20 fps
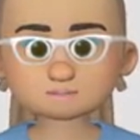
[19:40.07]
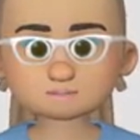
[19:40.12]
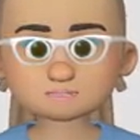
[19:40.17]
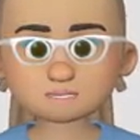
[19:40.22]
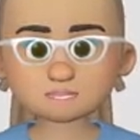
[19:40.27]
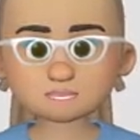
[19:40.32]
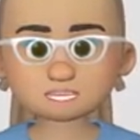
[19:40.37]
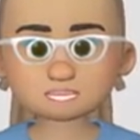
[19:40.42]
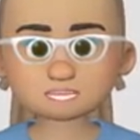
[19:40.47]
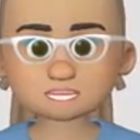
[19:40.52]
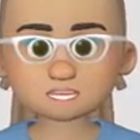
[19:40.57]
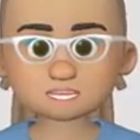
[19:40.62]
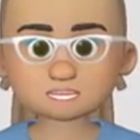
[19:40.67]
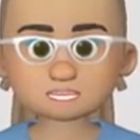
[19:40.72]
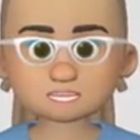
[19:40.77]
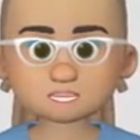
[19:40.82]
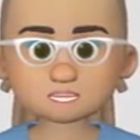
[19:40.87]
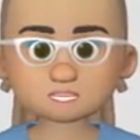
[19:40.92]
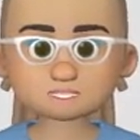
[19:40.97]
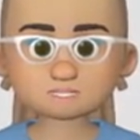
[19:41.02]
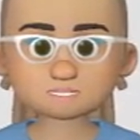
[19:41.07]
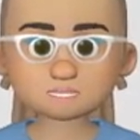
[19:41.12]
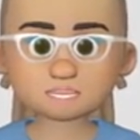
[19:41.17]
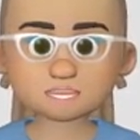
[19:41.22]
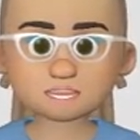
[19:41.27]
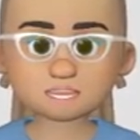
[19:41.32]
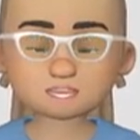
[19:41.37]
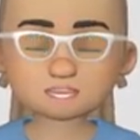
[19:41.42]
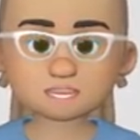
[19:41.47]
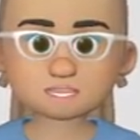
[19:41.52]
In addition,
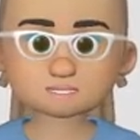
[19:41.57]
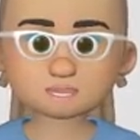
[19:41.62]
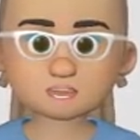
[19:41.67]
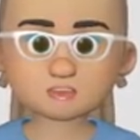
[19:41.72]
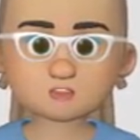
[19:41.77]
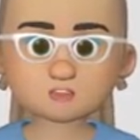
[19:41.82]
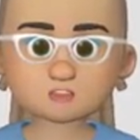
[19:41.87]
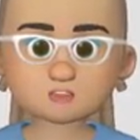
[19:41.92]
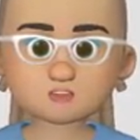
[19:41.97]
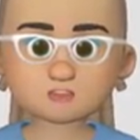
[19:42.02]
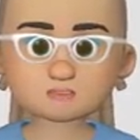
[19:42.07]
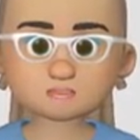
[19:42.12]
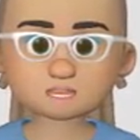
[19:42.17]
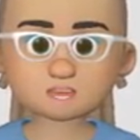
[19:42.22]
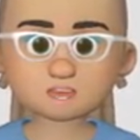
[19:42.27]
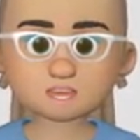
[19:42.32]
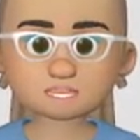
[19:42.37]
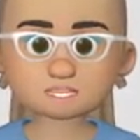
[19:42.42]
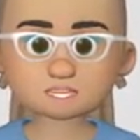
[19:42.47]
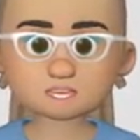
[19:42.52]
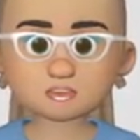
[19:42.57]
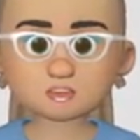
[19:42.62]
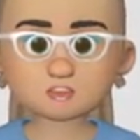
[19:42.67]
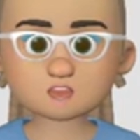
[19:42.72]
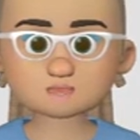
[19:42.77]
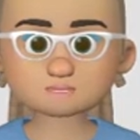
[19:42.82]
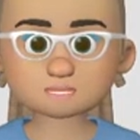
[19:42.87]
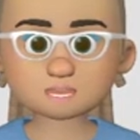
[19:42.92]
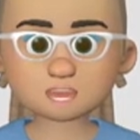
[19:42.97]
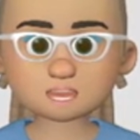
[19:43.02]
they can also
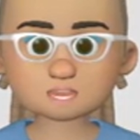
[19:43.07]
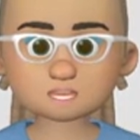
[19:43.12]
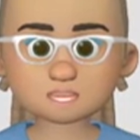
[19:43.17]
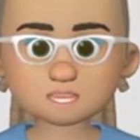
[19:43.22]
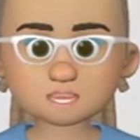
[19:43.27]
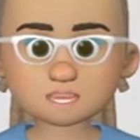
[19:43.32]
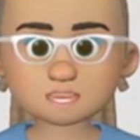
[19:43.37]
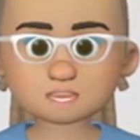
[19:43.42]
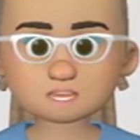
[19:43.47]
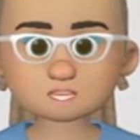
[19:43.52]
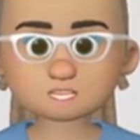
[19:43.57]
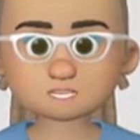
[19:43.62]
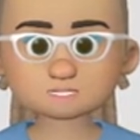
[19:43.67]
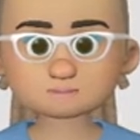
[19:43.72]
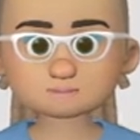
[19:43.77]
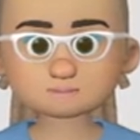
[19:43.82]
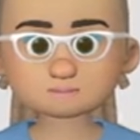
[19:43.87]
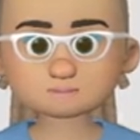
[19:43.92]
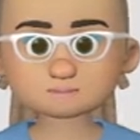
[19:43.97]
undergo oxidation.